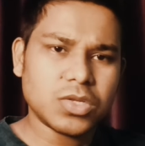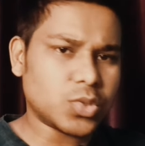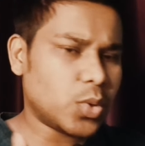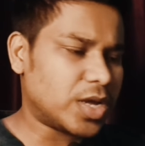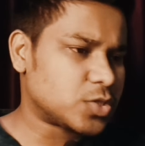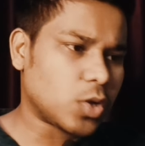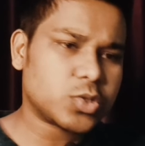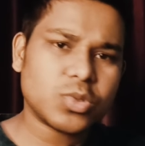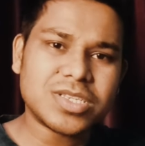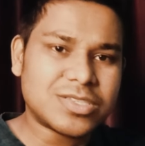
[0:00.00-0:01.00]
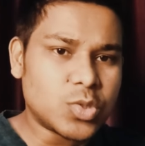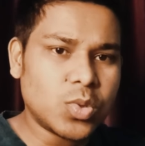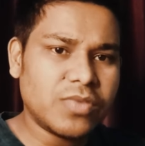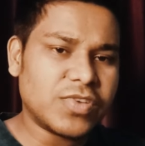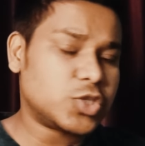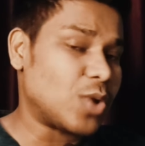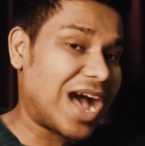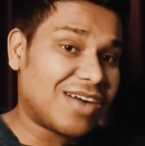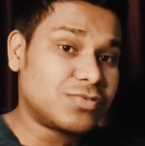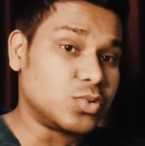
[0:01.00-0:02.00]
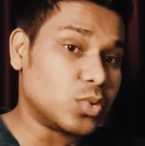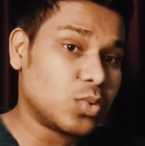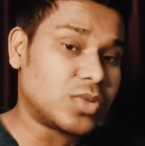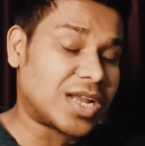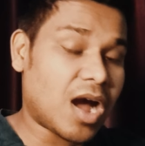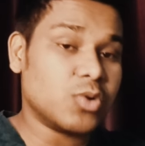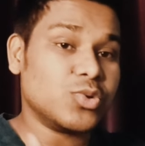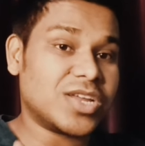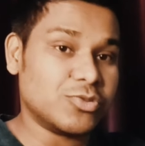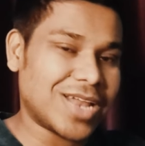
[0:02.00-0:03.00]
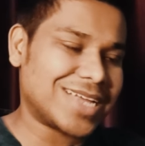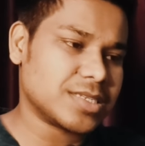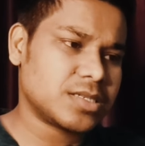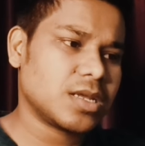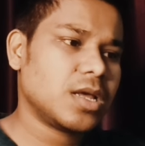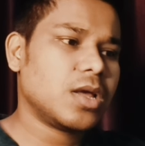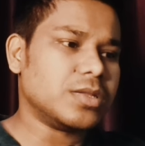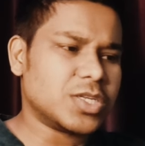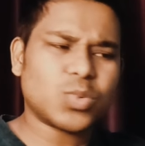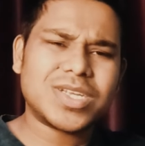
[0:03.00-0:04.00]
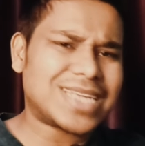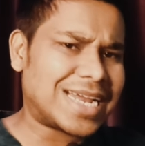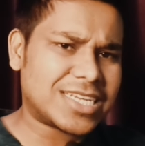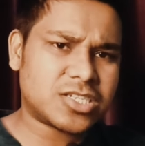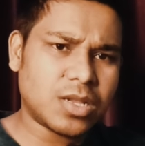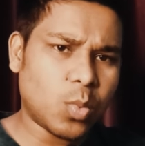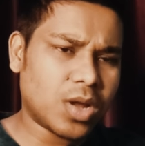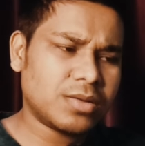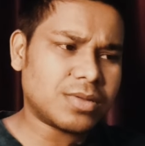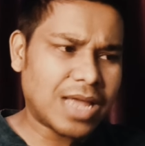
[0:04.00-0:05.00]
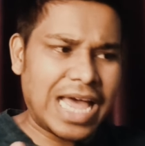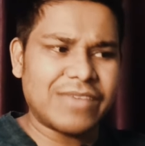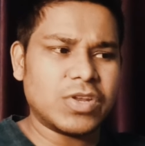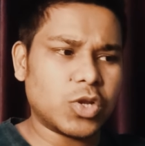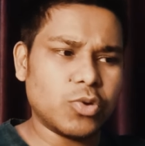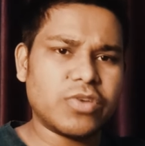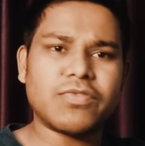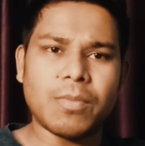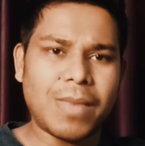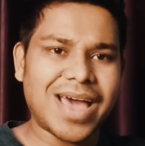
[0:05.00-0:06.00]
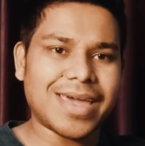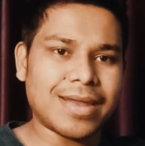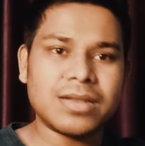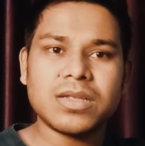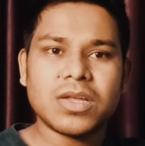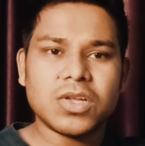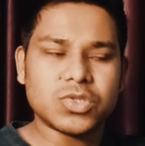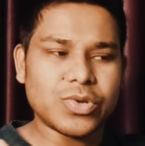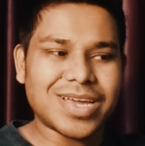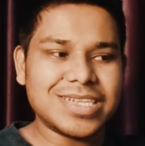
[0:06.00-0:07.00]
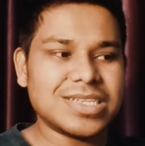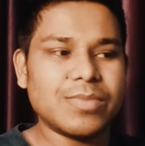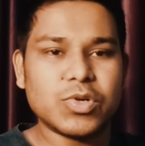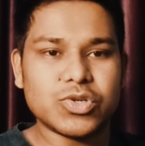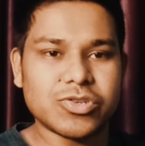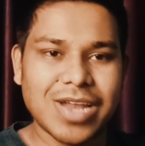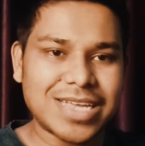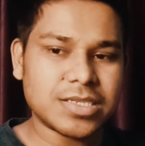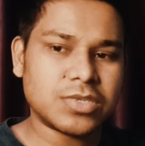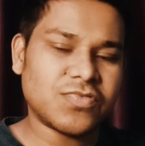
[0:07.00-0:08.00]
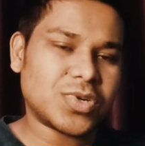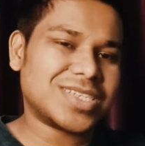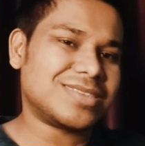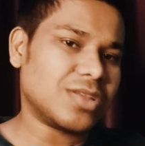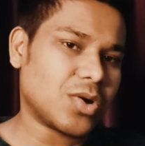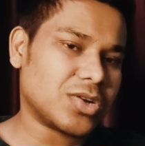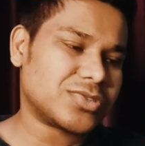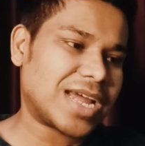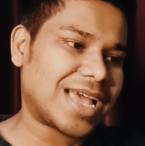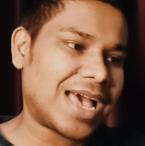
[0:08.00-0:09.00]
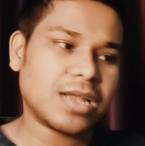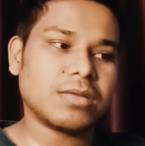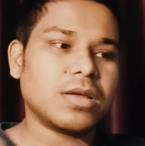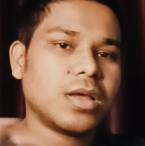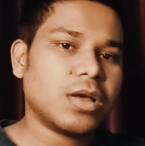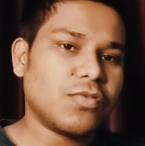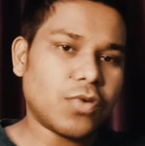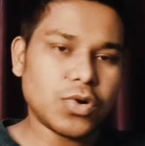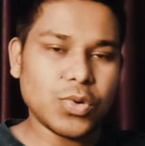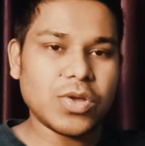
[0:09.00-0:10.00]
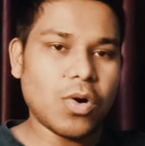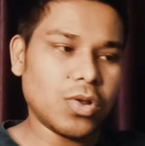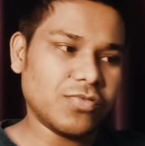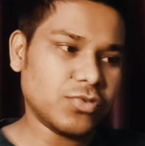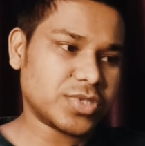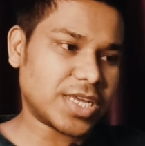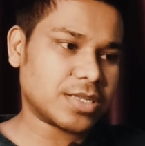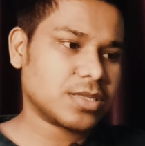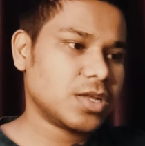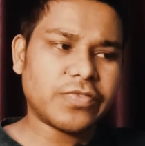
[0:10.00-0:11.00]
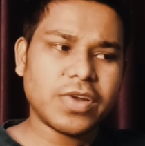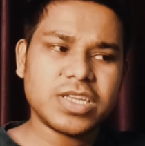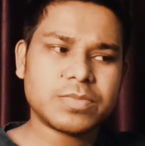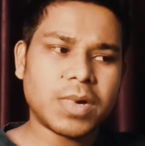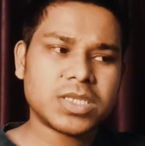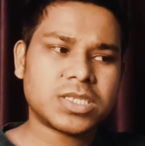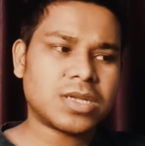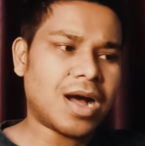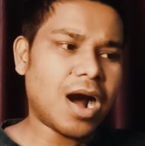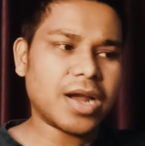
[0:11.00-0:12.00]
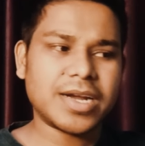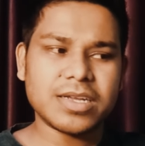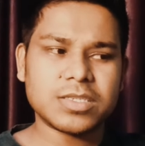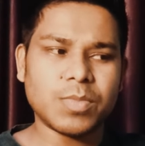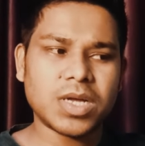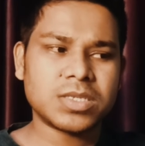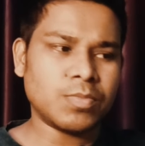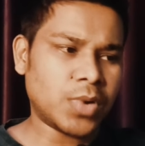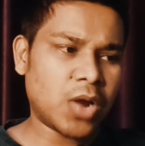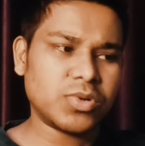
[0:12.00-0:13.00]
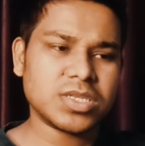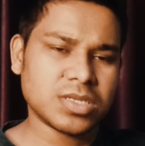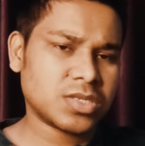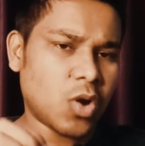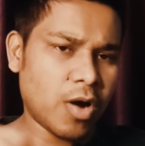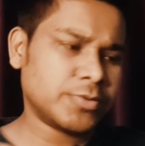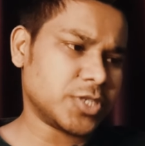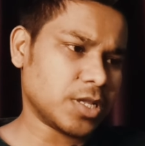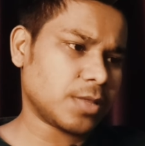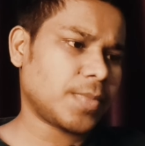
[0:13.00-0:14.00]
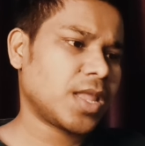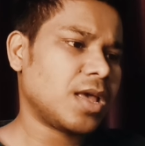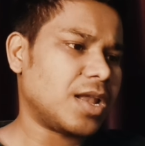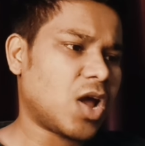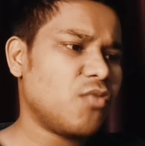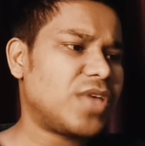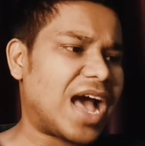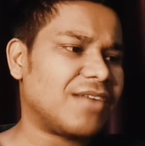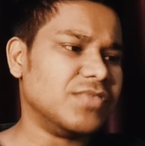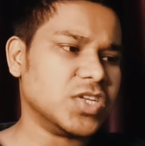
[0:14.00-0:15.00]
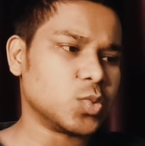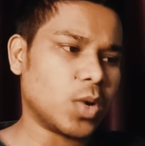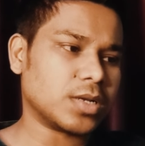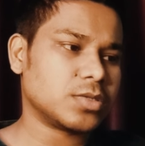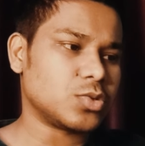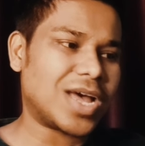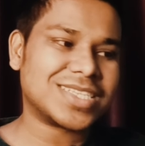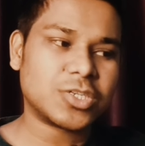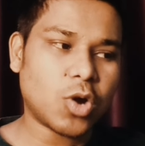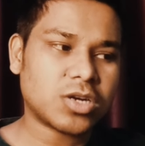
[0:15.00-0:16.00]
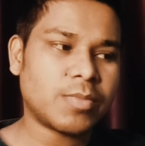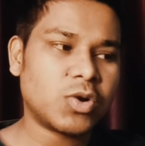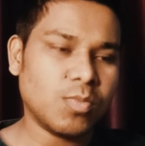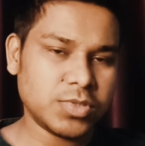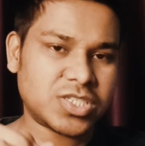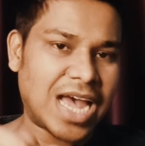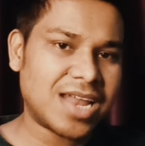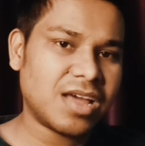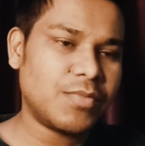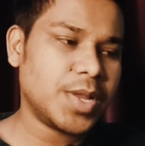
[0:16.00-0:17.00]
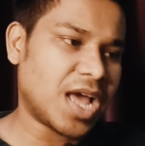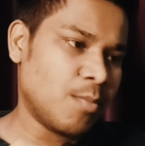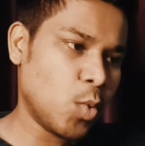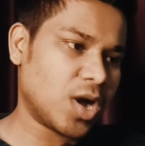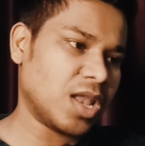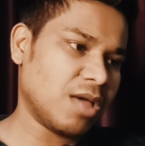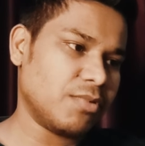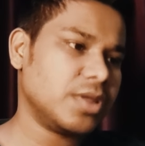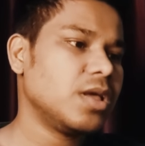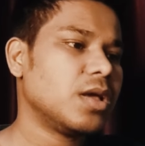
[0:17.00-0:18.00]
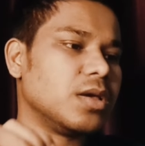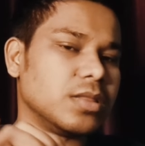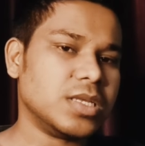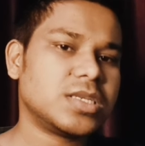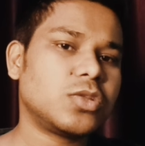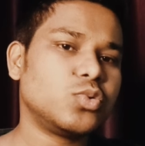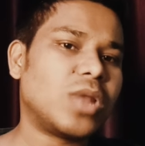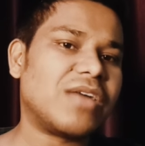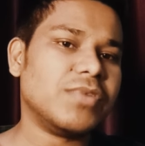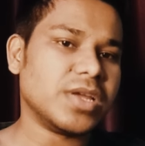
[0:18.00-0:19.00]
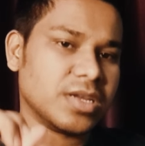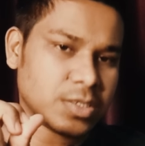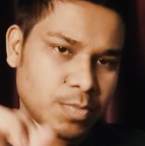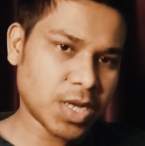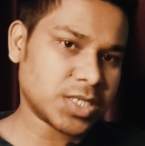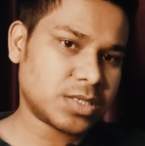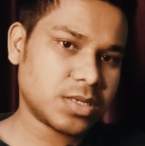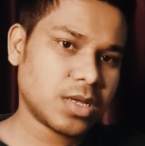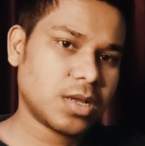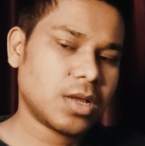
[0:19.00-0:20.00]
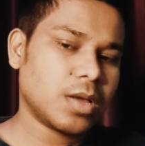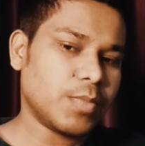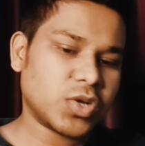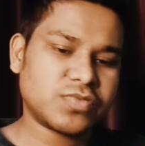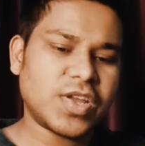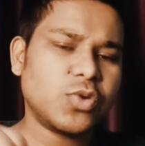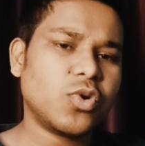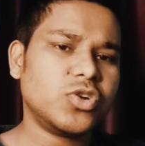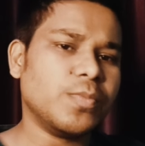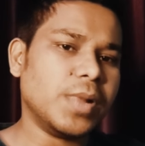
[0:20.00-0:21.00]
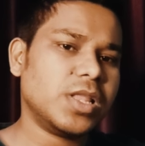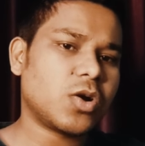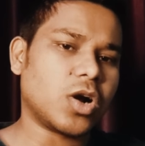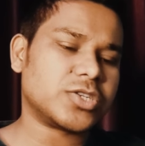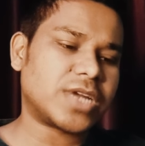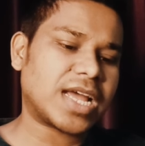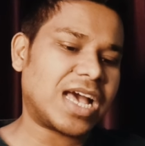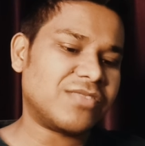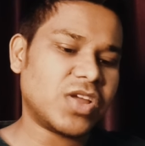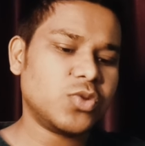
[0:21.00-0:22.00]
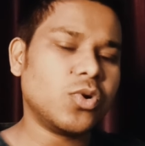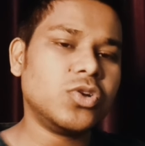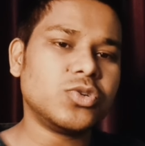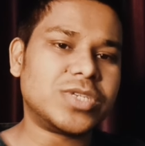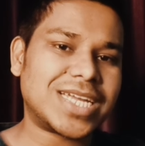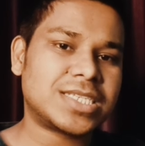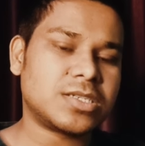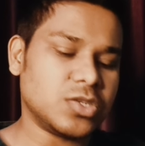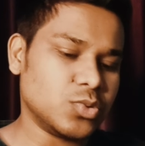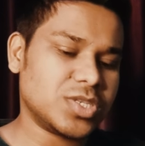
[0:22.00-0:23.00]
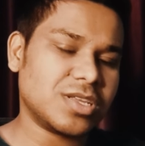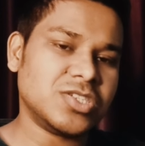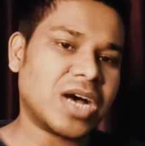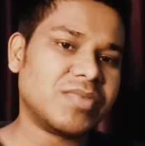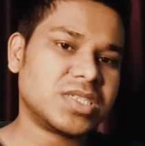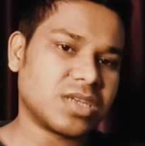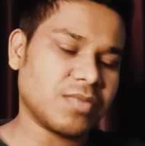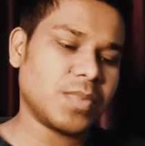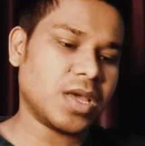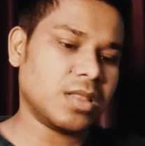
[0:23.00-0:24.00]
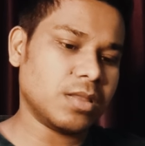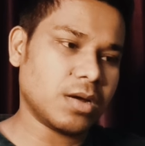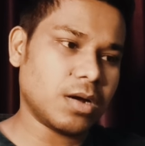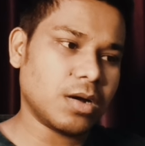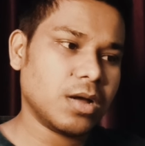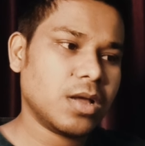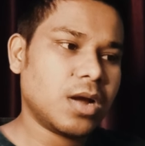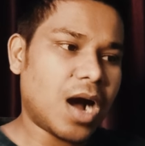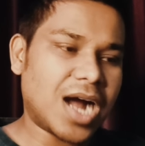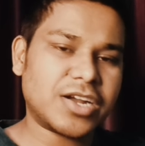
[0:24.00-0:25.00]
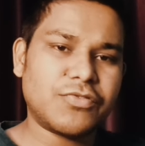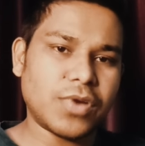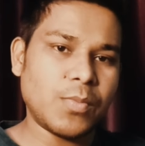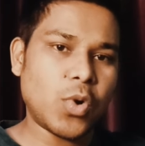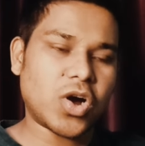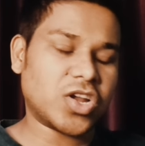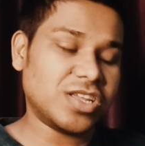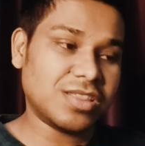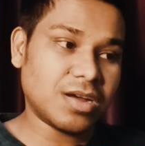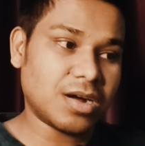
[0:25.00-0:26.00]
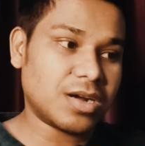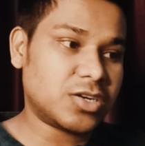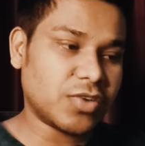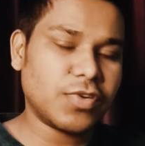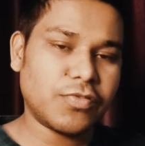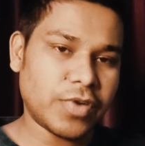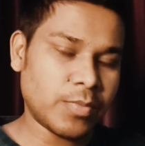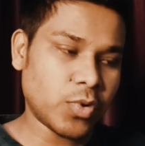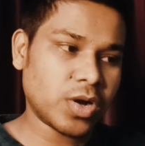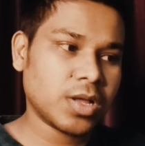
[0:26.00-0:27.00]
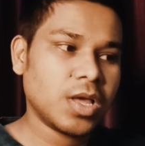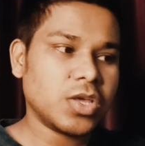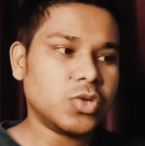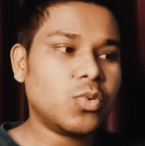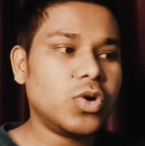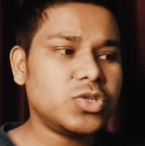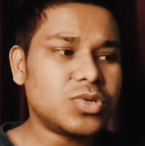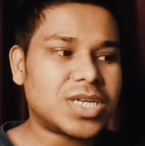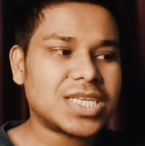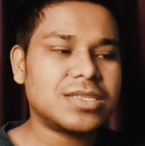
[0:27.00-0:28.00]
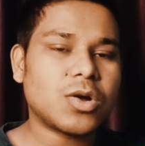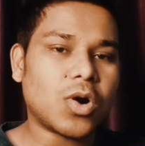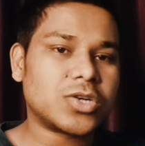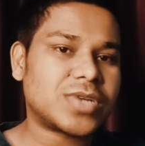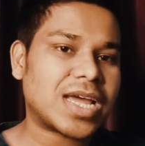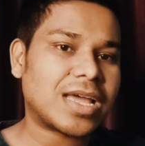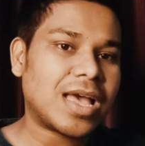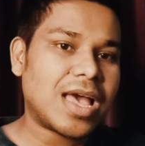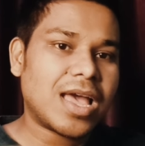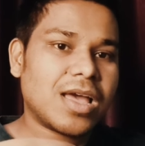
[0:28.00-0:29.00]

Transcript: So it's also the tool which you have to know how you can utilize it. This one is an additional one I have included from my end, so you can easily able to utilize it for testing the contract and for doing all of those things. Truffle is must, Hardhat is must, Brownie is optional. Now we have this one. So as I talked about Chai library and Mocha library, these are the two library is must. Because when you're going to build a contract and when you're going to test using the JavaScript in the Hardhat framework or in the Truffle framework, you're going to test the contract